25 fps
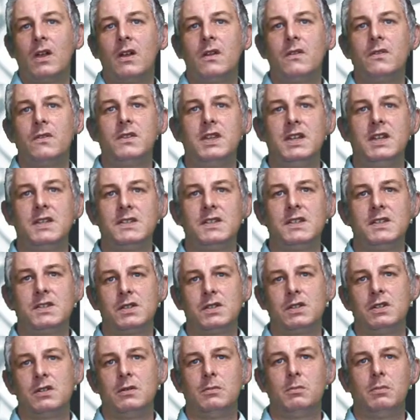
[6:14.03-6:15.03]
This is the
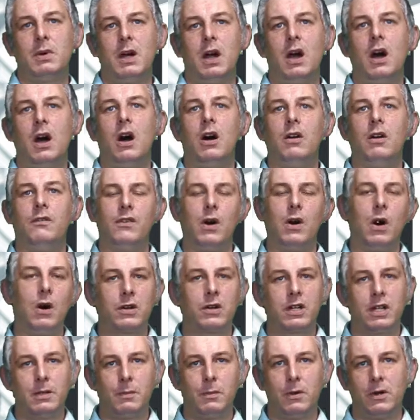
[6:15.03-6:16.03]
number of
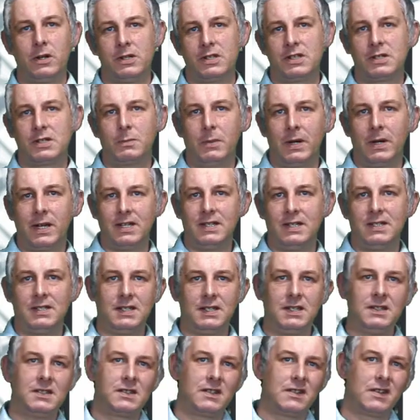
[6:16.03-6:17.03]
occupied
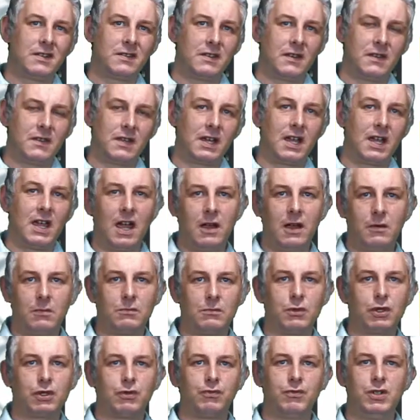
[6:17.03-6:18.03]
spaces that the count
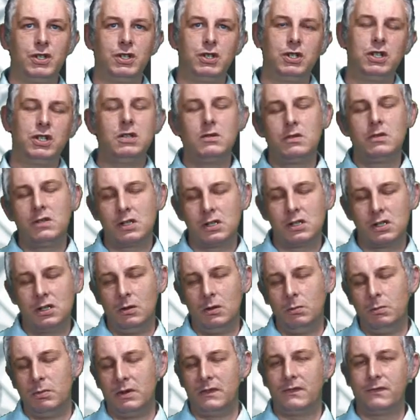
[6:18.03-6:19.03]
must reduce to
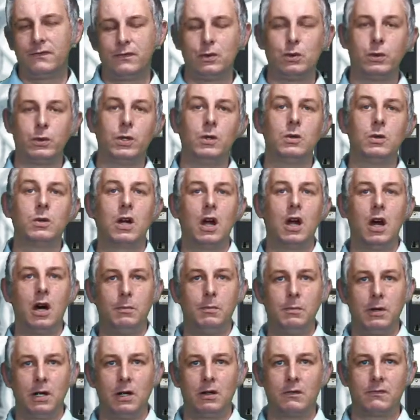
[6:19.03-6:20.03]
before your car
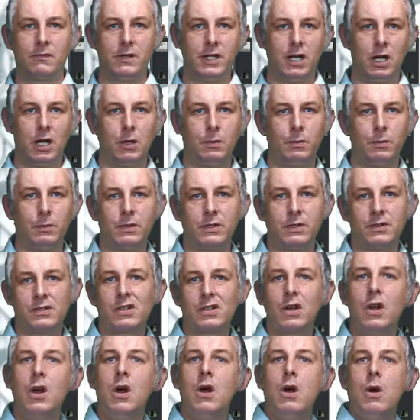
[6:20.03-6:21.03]
park reopens.
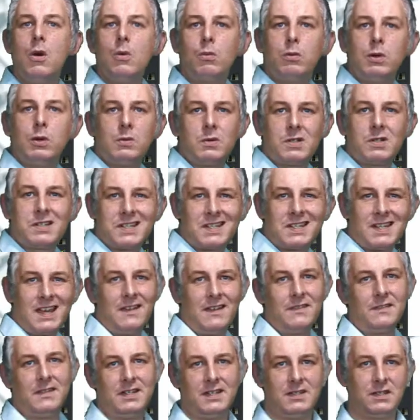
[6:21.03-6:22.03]
We will set
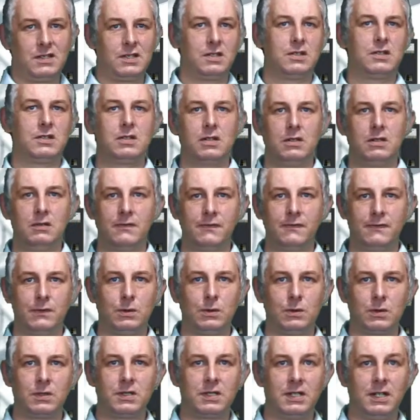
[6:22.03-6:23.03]
this to
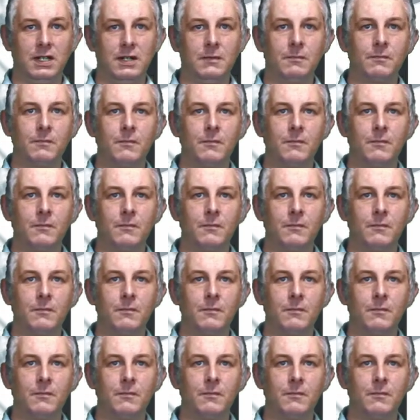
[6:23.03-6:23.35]
240.